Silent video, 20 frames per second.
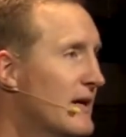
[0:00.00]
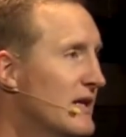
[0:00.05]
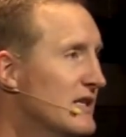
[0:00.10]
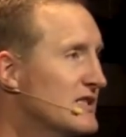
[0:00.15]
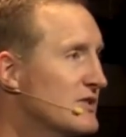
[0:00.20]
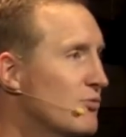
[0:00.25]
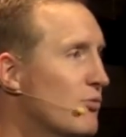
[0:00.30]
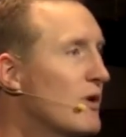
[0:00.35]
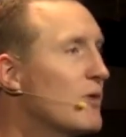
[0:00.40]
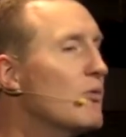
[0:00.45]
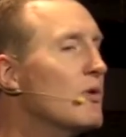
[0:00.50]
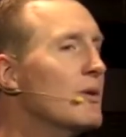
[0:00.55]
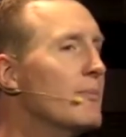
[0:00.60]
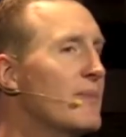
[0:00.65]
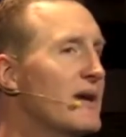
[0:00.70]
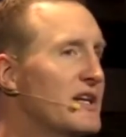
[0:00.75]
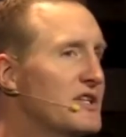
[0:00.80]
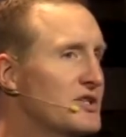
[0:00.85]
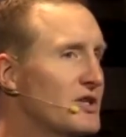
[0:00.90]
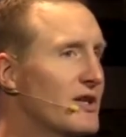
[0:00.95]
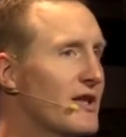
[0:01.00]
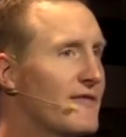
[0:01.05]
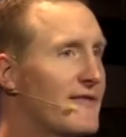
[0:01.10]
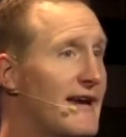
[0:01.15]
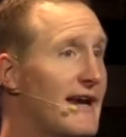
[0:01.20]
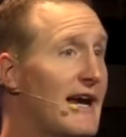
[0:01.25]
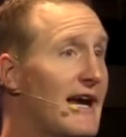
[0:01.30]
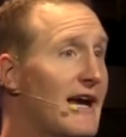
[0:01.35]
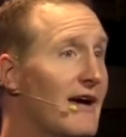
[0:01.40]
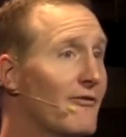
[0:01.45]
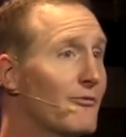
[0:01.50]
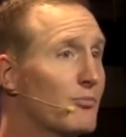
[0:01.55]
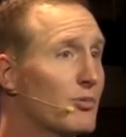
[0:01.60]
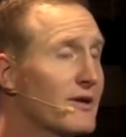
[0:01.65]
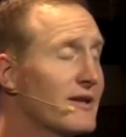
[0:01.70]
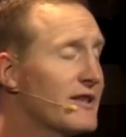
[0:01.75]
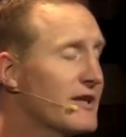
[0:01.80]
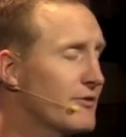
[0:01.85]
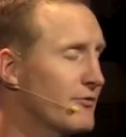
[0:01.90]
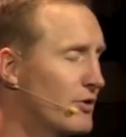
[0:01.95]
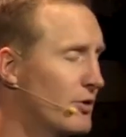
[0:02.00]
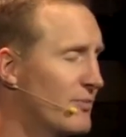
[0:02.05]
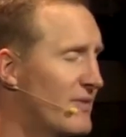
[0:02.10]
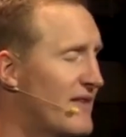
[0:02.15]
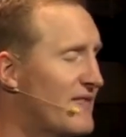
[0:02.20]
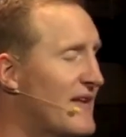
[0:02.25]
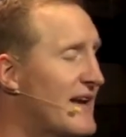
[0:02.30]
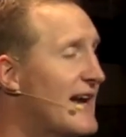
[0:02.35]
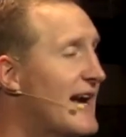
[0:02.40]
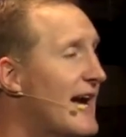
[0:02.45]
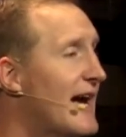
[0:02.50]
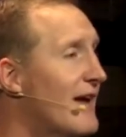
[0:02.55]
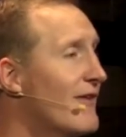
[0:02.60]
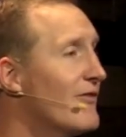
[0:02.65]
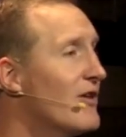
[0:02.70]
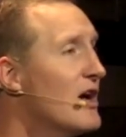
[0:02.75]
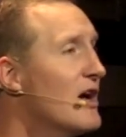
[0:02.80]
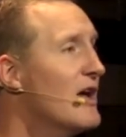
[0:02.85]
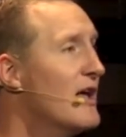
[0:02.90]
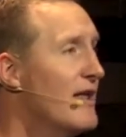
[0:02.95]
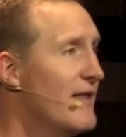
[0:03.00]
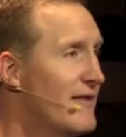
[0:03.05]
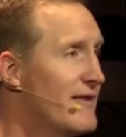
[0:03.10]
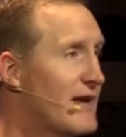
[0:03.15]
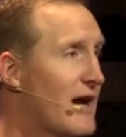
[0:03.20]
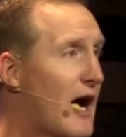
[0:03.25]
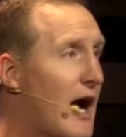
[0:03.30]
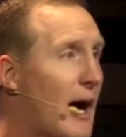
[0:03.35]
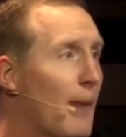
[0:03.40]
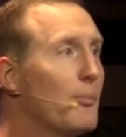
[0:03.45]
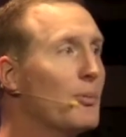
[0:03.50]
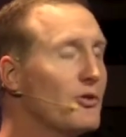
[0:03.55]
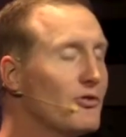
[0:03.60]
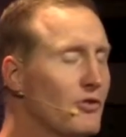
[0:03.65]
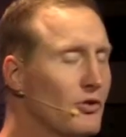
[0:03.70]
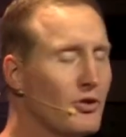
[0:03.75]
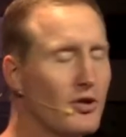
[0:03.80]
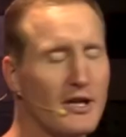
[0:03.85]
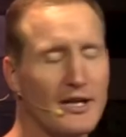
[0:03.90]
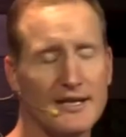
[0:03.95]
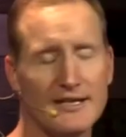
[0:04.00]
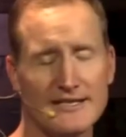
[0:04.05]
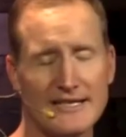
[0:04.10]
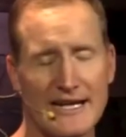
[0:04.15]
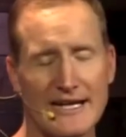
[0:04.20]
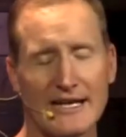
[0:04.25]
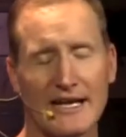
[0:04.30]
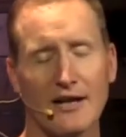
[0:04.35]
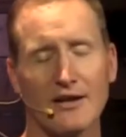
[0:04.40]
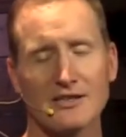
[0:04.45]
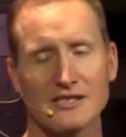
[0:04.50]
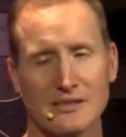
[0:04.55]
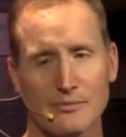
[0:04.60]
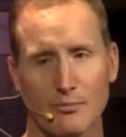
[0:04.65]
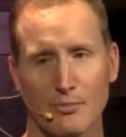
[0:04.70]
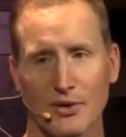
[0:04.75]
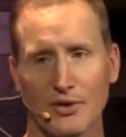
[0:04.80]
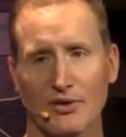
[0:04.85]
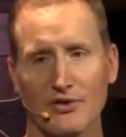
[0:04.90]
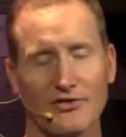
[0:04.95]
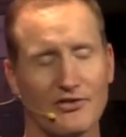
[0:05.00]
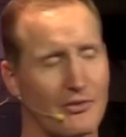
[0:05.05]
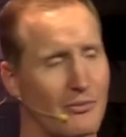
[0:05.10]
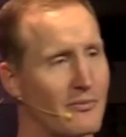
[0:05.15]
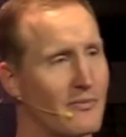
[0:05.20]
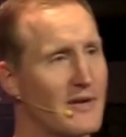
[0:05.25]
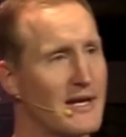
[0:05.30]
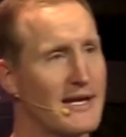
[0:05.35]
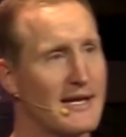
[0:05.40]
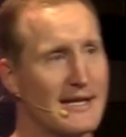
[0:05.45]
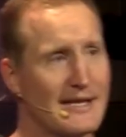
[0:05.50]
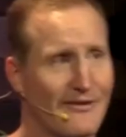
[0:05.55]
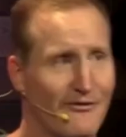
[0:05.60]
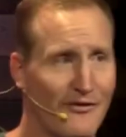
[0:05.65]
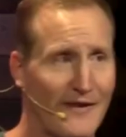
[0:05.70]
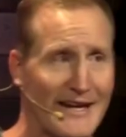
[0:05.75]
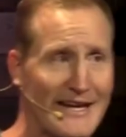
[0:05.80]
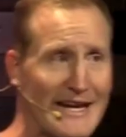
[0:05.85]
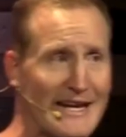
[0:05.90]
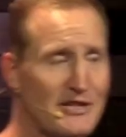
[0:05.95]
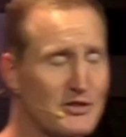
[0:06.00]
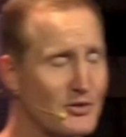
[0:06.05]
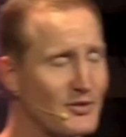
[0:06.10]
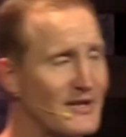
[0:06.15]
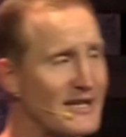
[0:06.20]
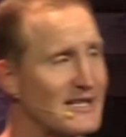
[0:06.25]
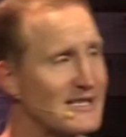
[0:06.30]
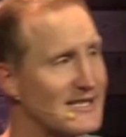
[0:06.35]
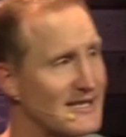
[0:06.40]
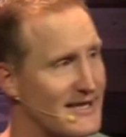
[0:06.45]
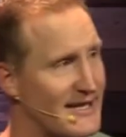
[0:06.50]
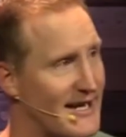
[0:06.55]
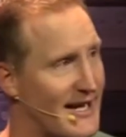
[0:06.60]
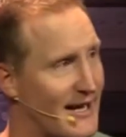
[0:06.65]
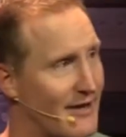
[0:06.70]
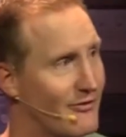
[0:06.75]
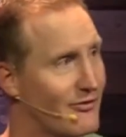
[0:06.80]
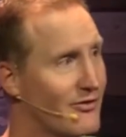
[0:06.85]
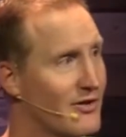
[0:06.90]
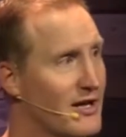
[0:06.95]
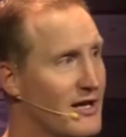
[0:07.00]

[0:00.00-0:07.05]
So we want to make sure that they have breathing room, that they have the opportunity to take care of some bills, some financial needs that they have.